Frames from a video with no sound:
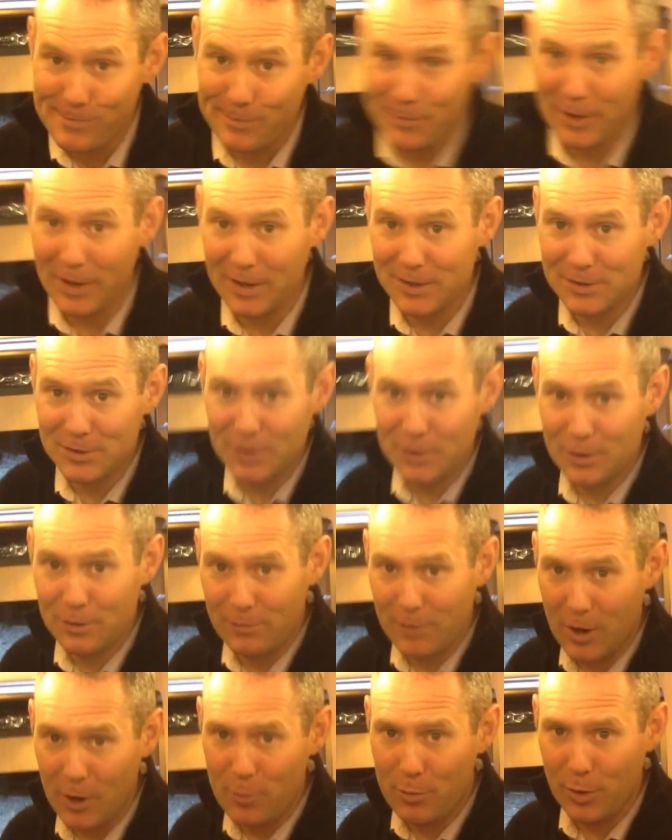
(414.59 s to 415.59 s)
parts of the
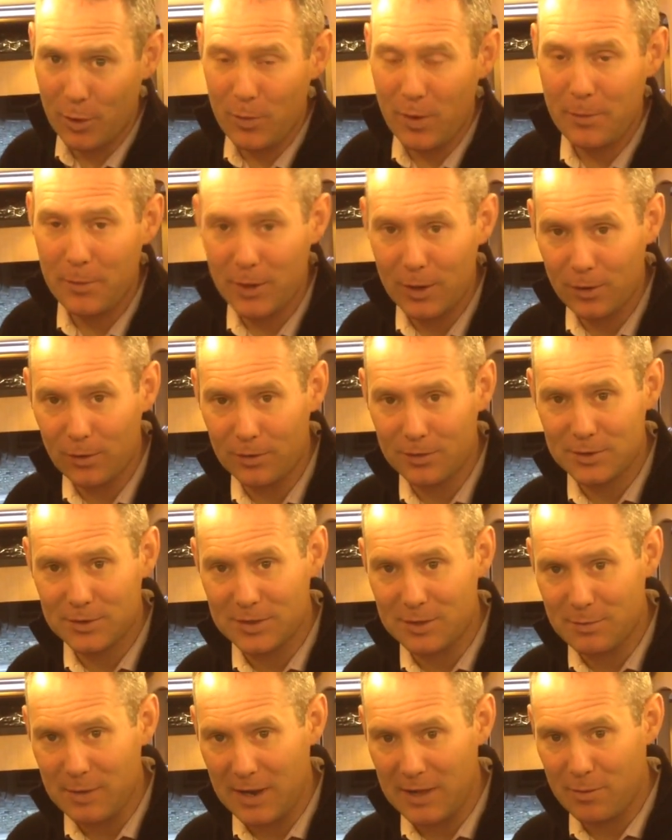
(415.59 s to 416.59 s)
Europa when we launched
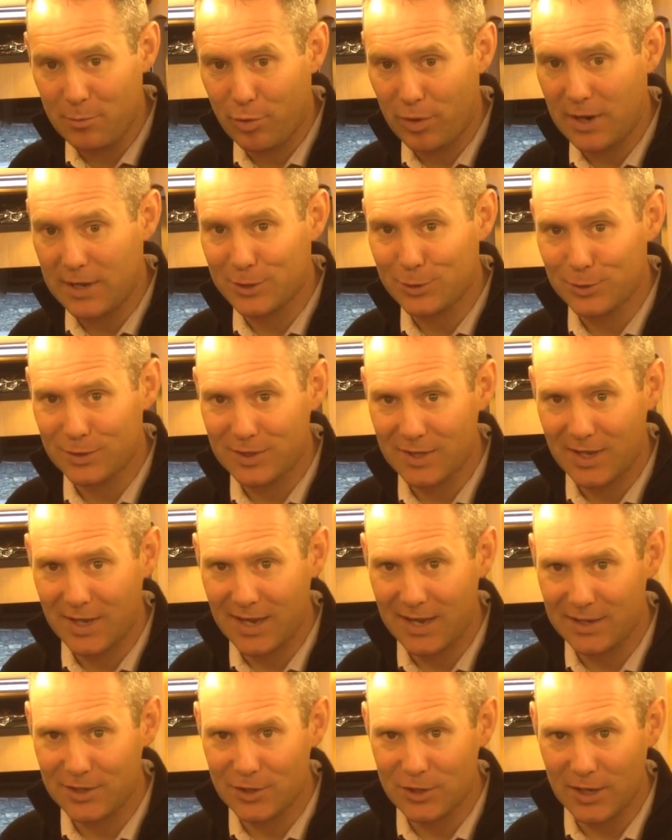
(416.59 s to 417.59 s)
it by the press was the
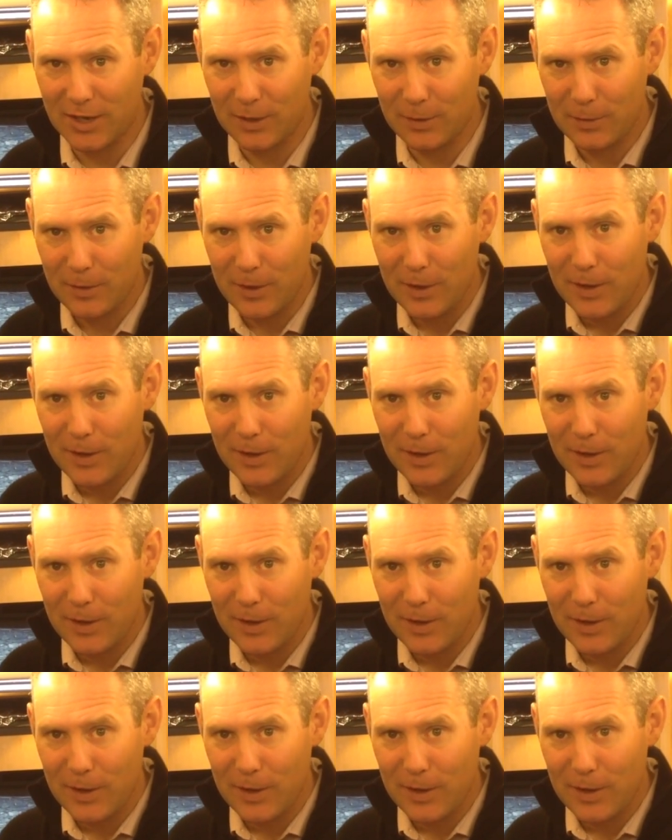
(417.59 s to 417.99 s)
kitchen.